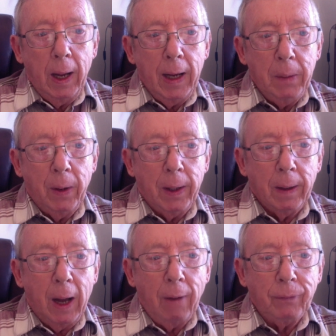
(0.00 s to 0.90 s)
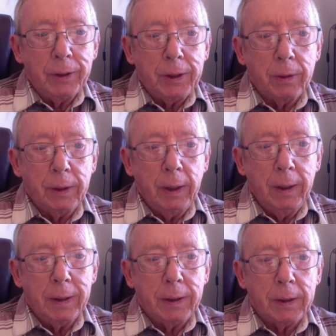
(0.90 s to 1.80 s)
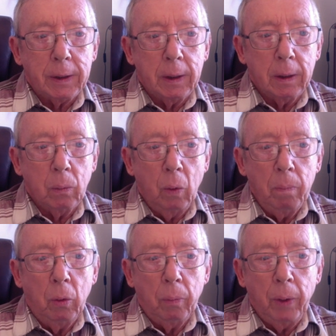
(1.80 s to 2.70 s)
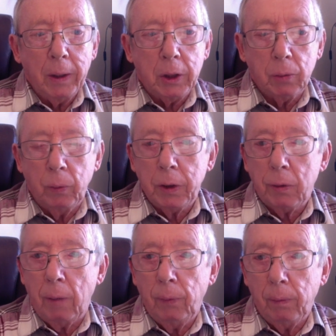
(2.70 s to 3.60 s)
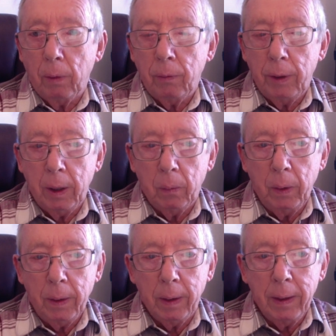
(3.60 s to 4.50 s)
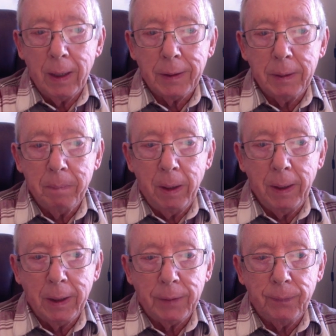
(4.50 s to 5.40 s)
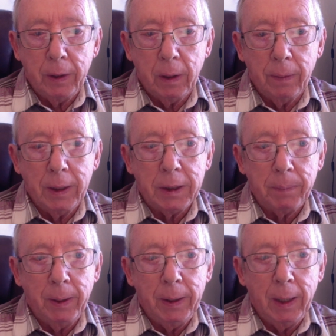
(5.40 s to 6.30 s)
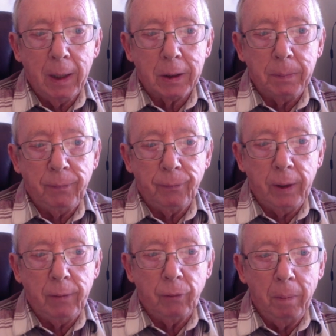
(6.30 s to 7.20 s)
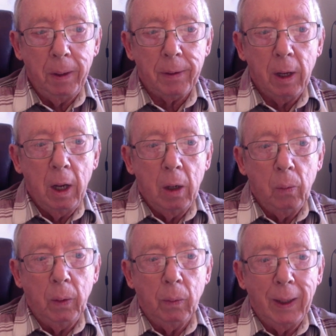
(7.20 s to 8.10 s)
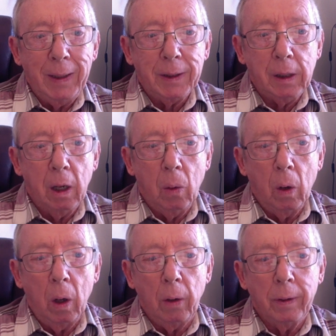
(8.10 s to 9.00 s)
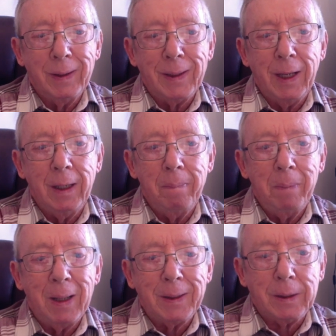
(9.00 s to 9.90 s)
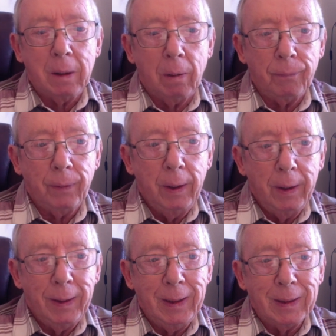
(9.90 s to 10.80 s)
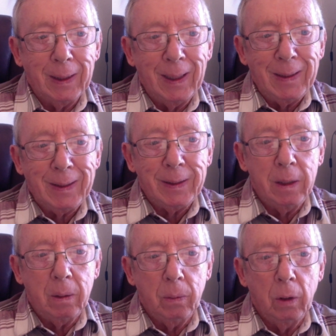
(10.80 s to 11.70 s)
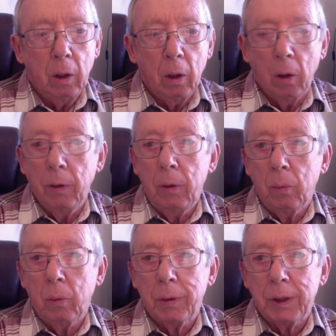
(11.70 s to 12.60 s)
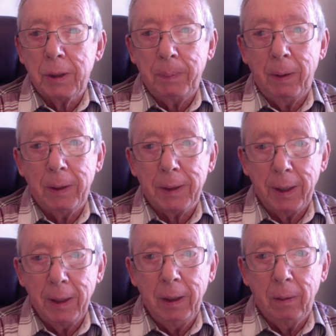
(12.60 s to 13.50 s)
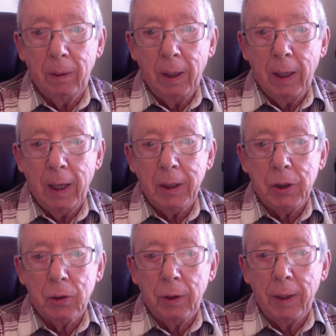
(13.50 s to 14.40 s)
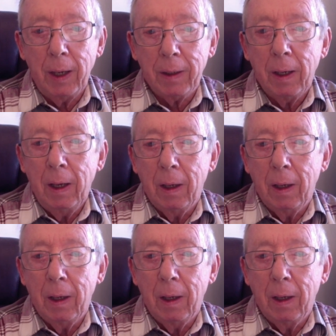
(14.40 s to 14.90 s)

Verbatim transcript: Anyway, after studying this, uh, one more branch of witchcraft we've got to deal with, and that's in my next video, and explaining how to be free from it. We will later go on and take the mask off these less known underwater spirits. I think you'll enjoy that.